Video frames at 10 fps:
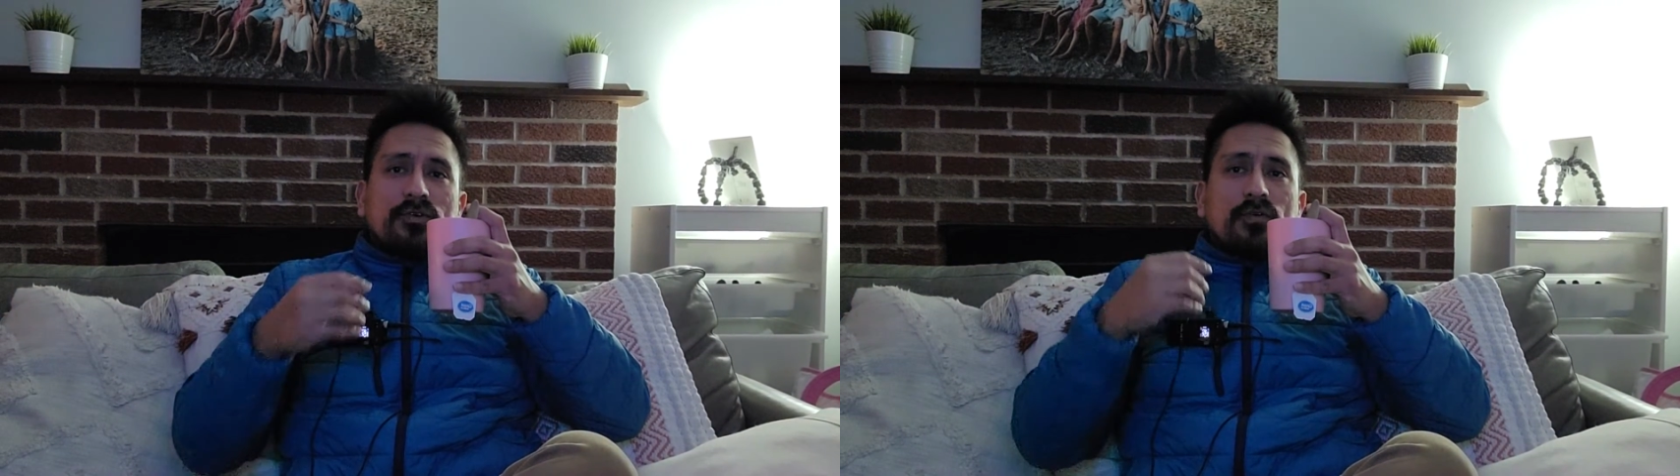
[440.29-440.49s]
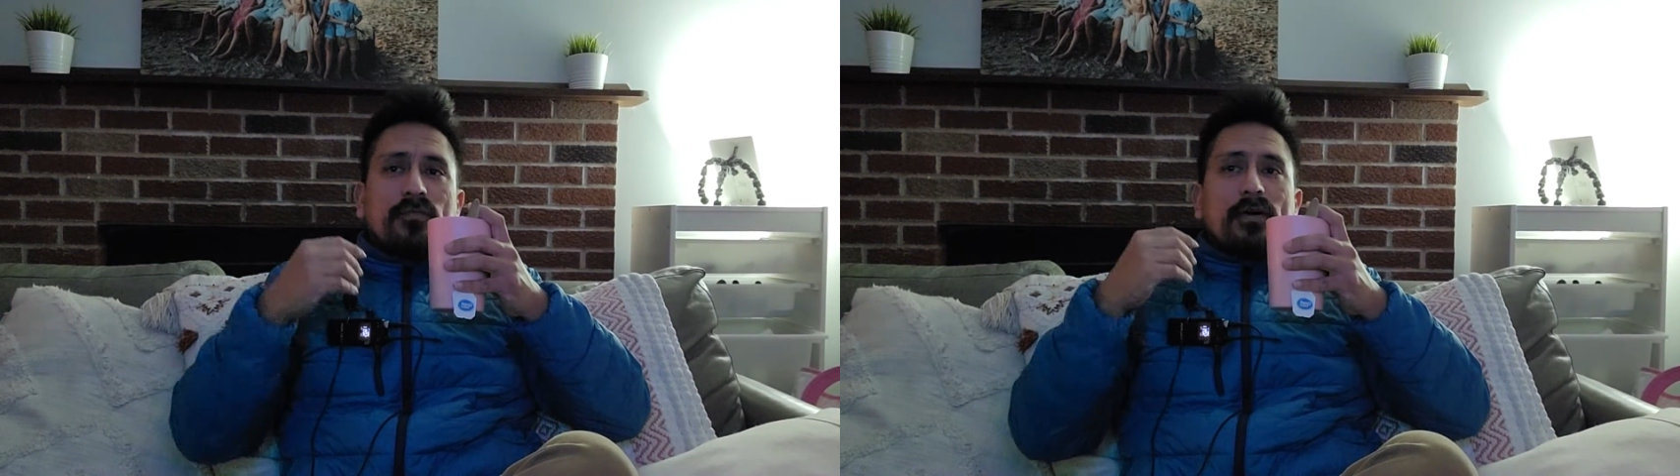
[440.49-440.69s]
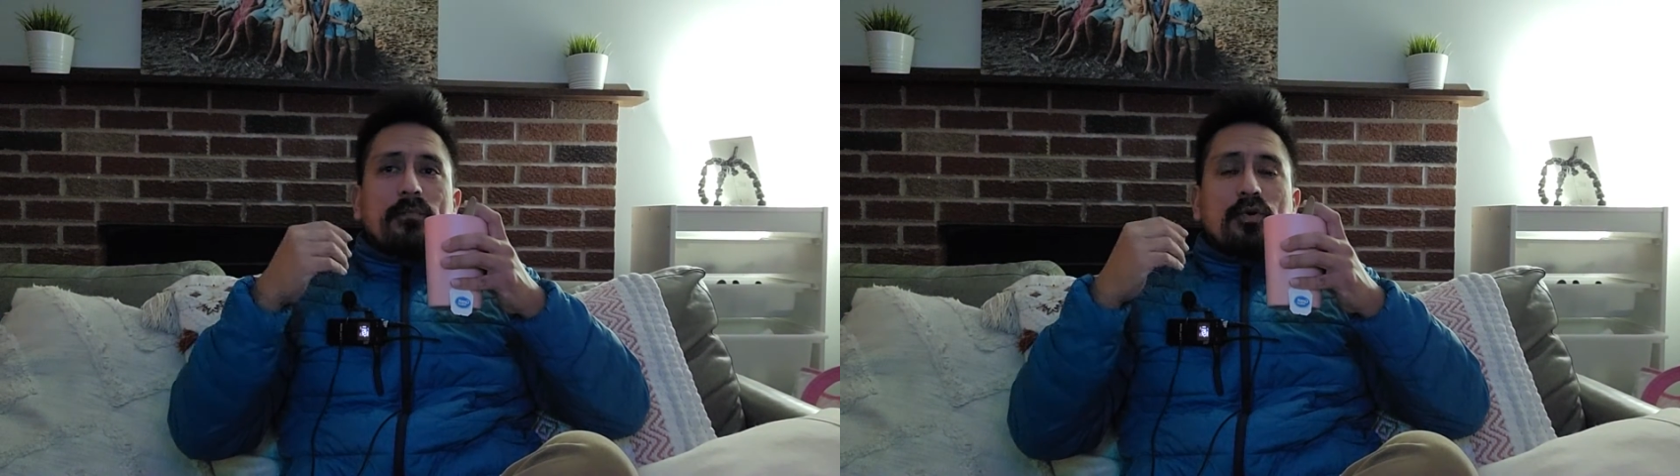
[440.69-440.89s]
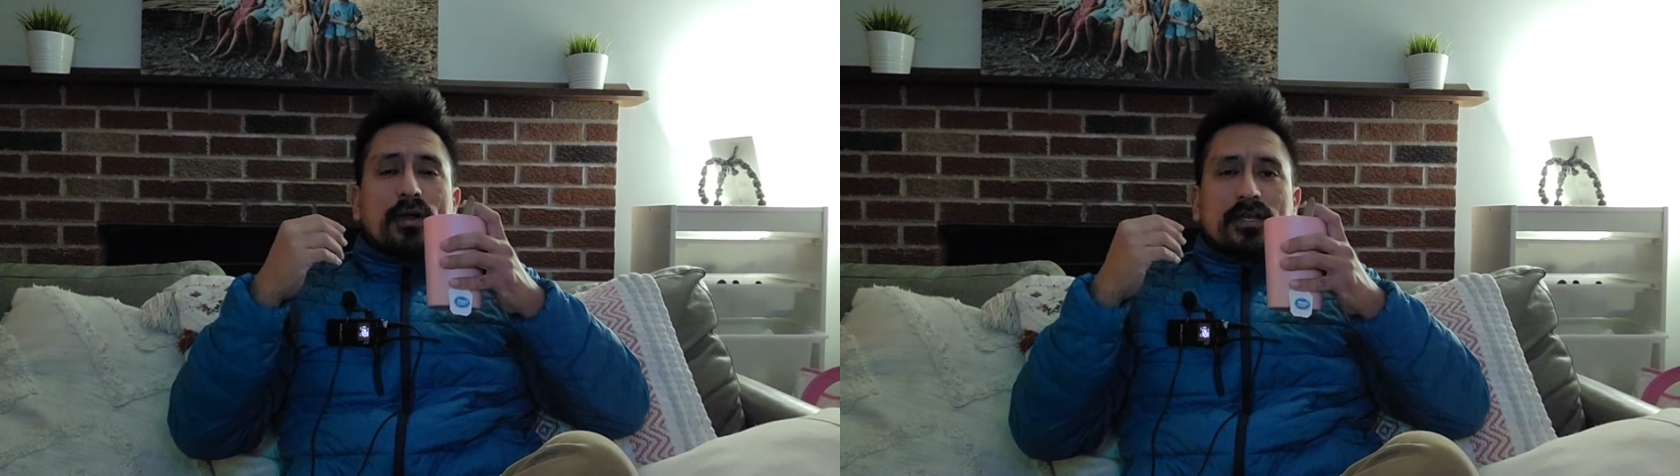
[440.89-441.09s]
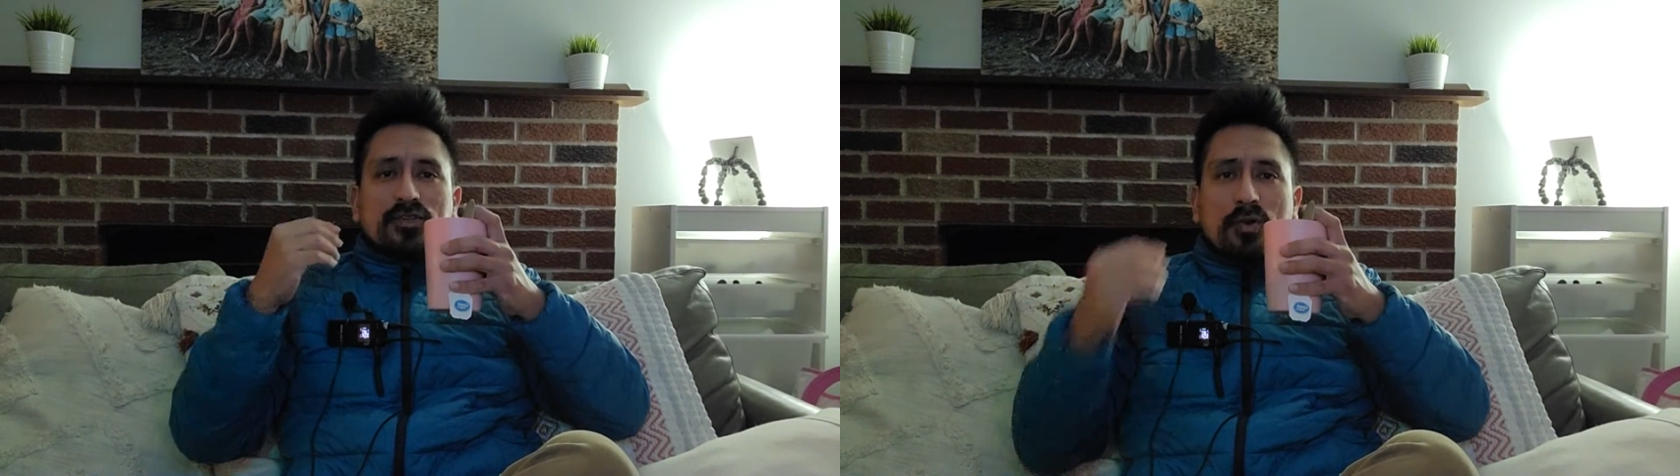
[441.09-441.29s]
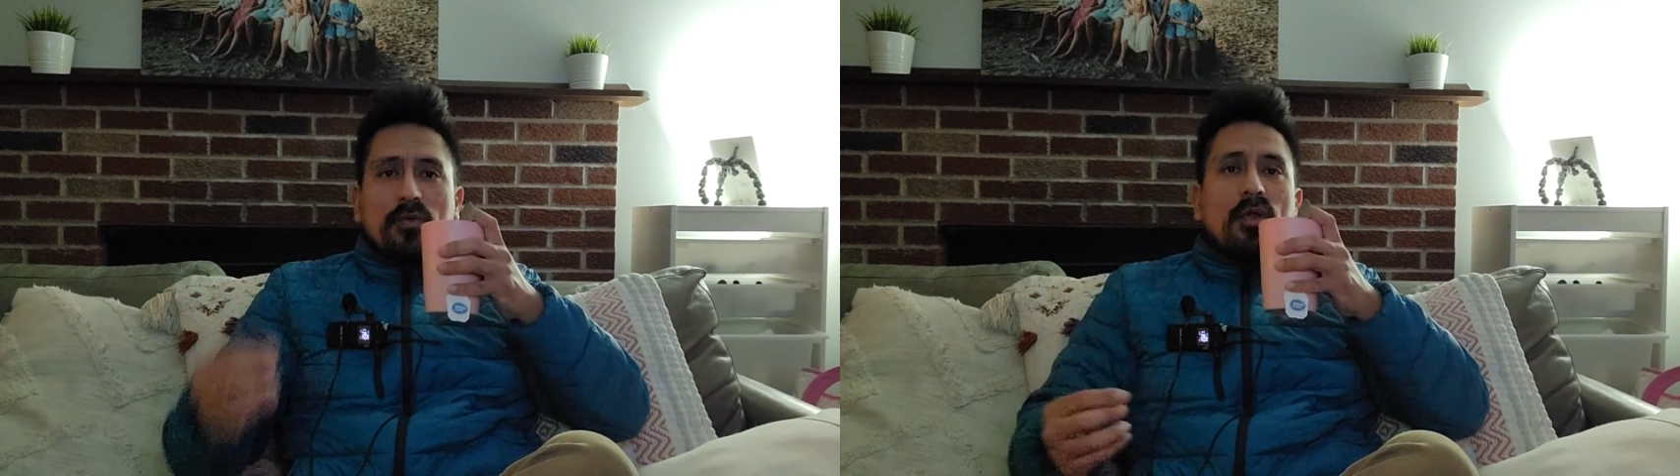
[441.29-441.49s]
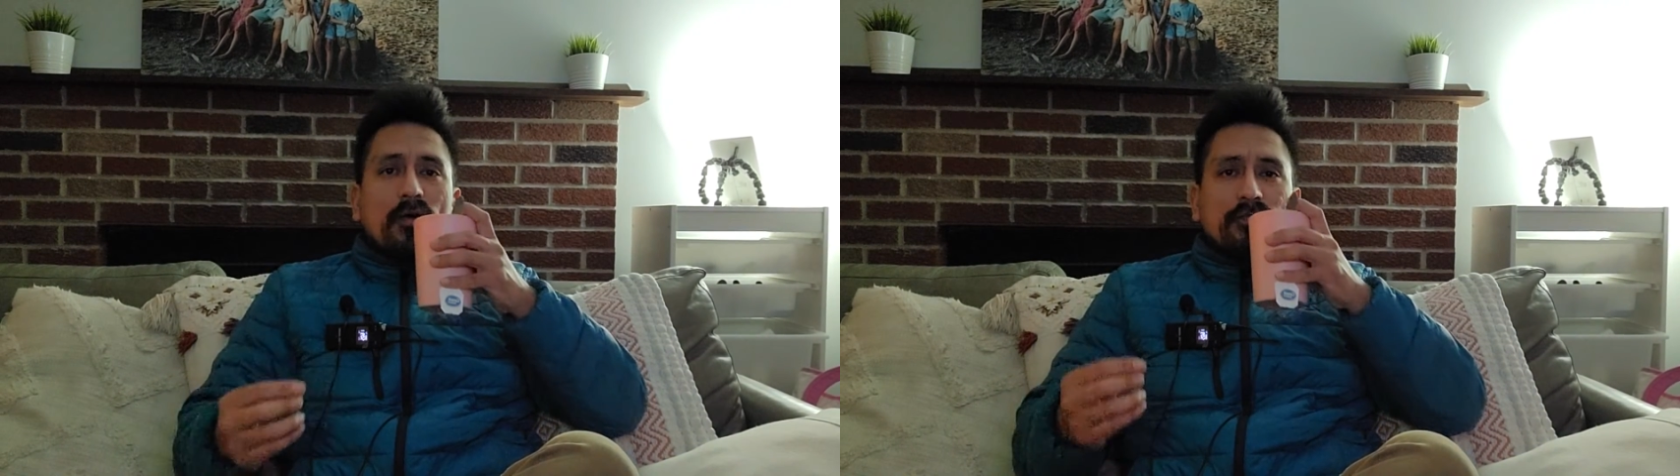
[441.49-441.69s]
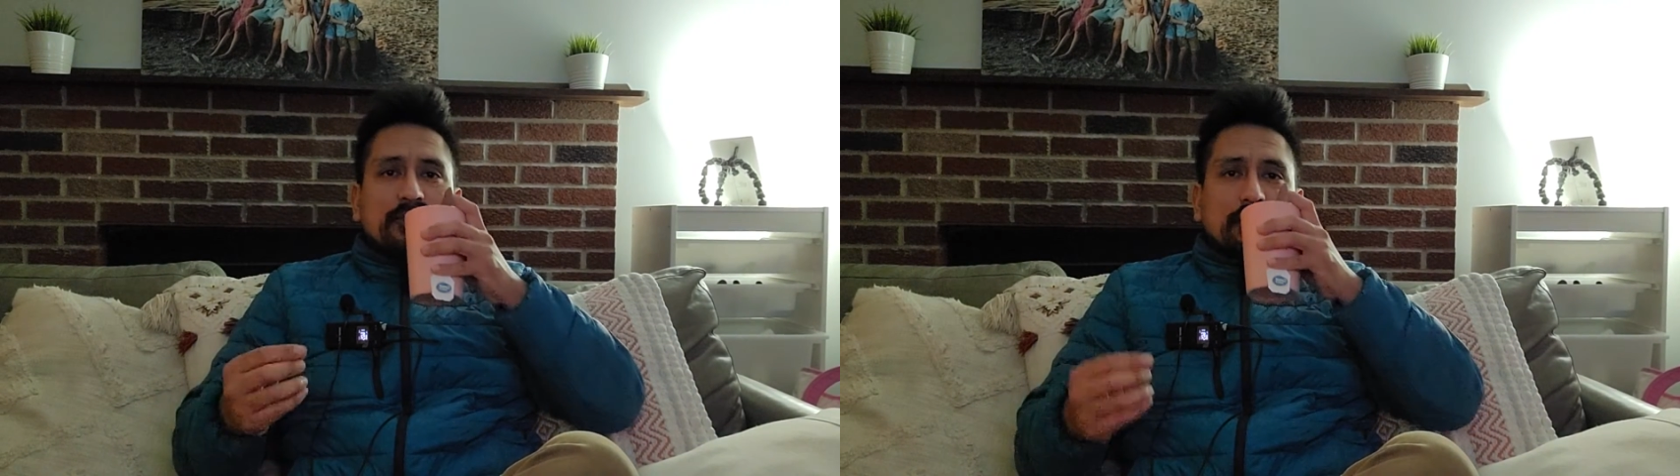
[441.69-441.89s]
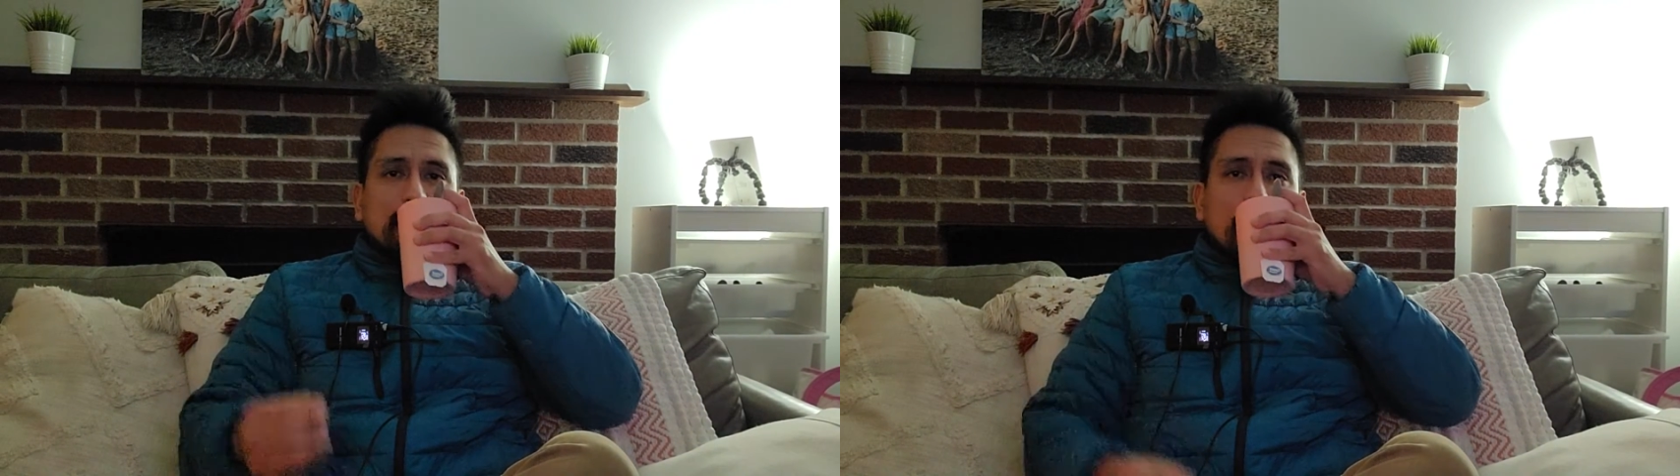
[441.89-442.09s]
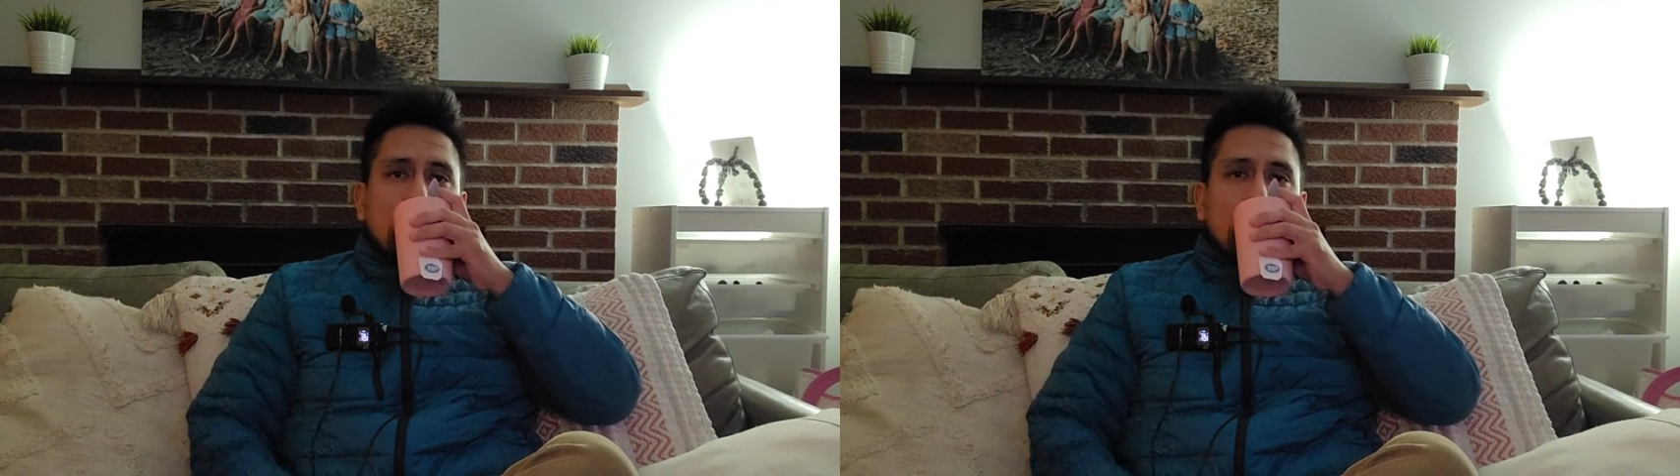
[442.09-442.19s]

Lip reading: of a mortgage loan officer.